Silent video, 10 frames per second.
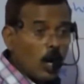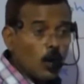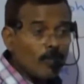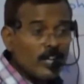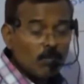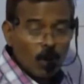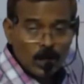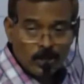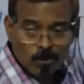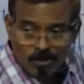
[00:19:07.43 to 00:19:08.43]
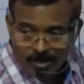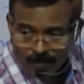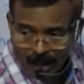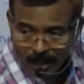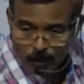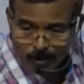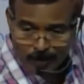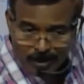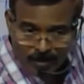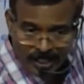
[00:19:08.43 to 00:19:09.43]
how many molecules of
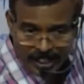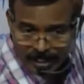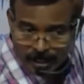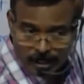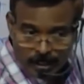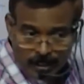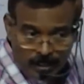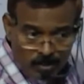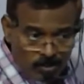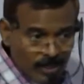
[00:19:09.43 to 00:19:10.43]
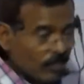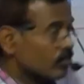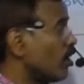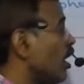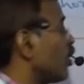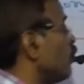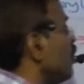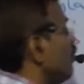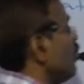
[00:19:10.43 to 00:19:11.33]
RUBP we need? 6 RUBP